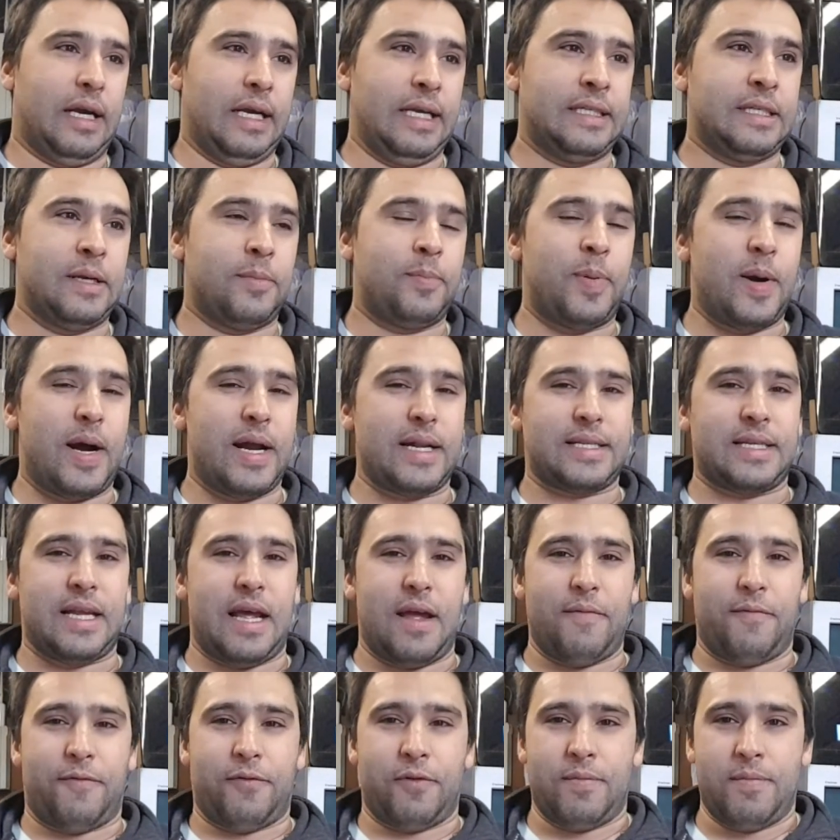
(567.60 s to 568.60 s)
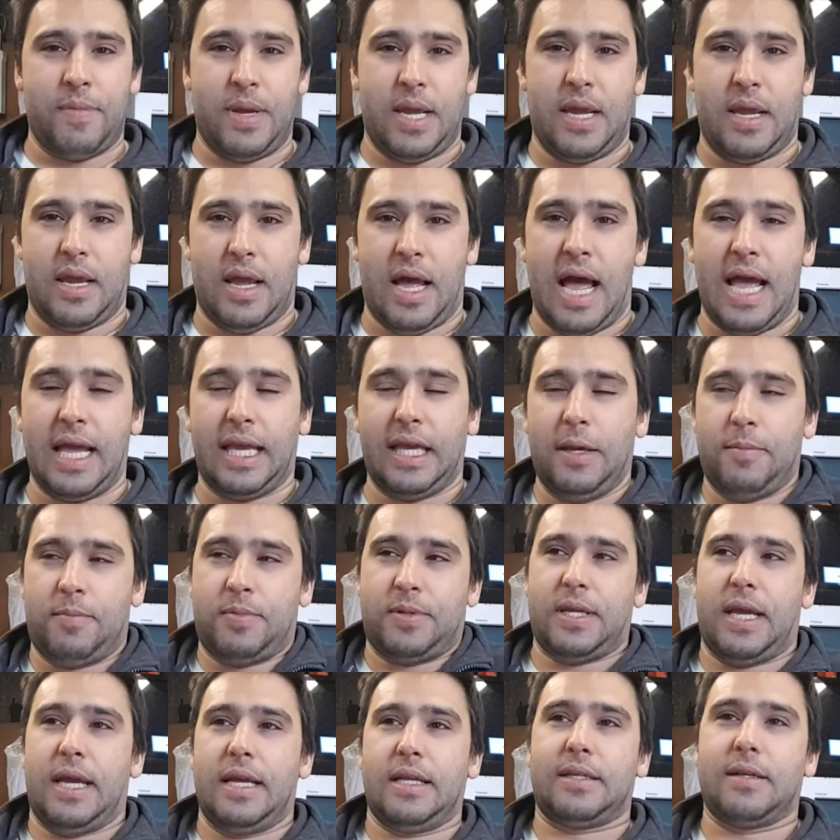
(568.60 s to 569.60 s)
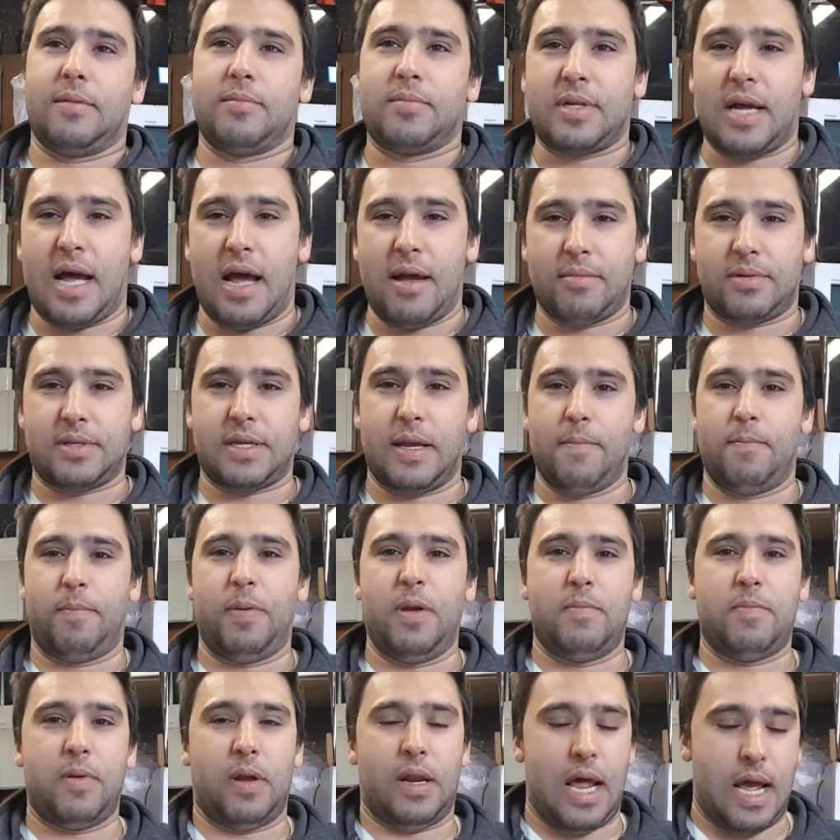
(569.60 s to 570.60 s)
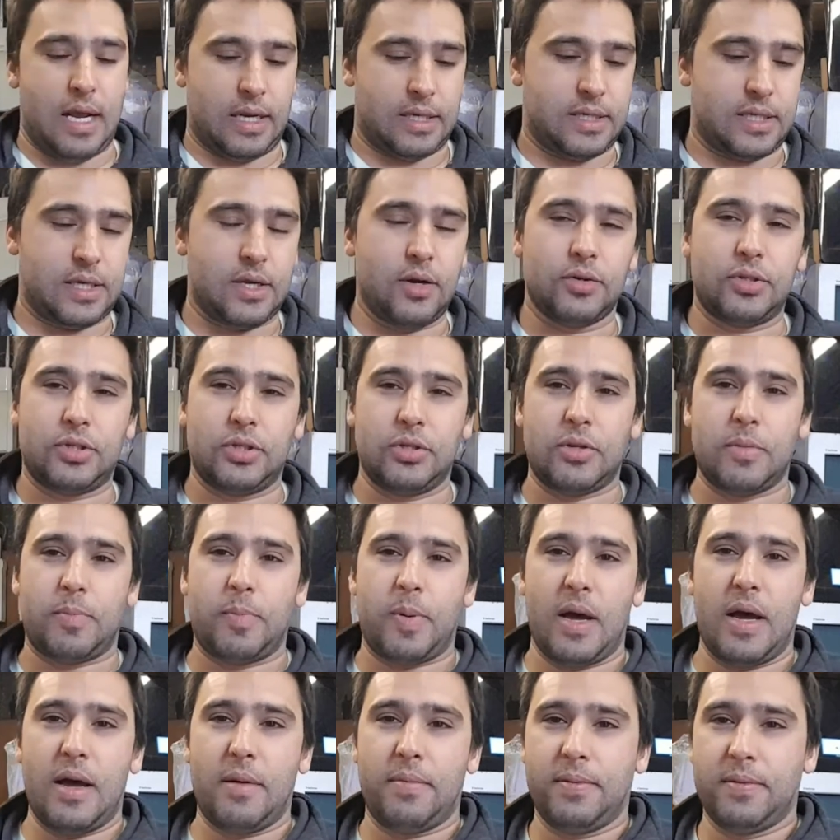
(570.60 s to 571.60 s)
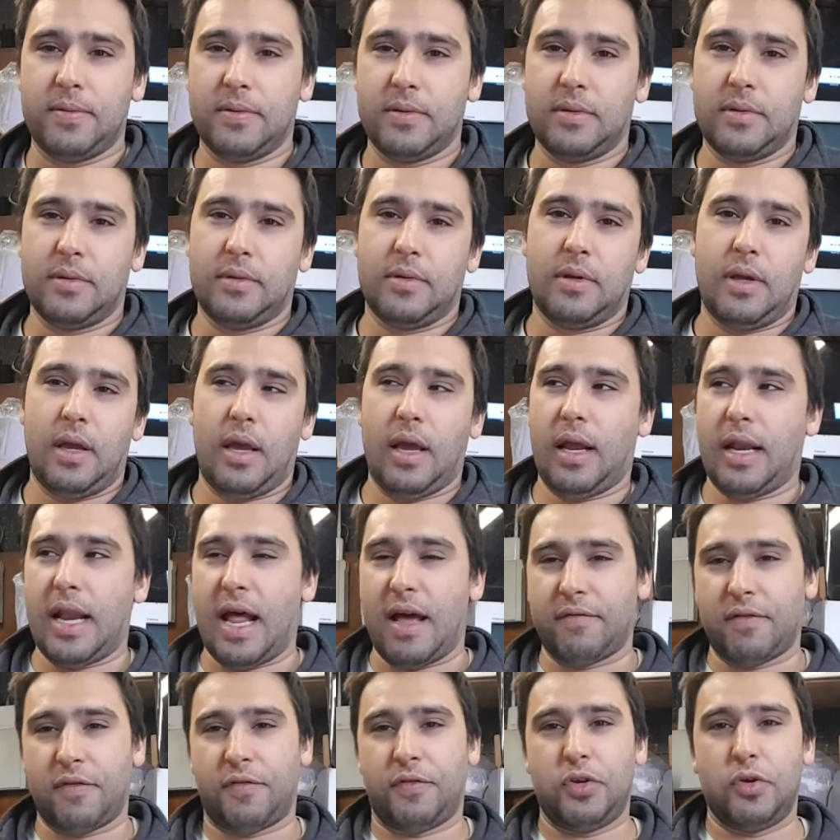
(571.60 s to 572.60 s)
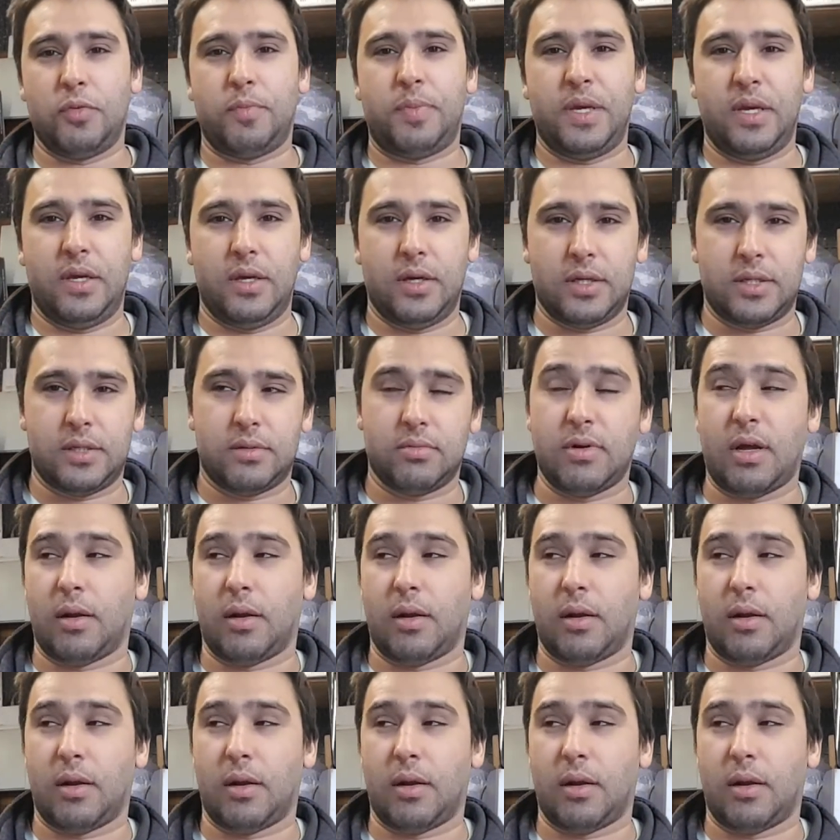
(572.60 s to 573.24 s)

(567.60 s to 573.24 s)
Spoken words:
it's a part-time for me. I keep saying sometimes, some people like to go to the pub and have a few beers.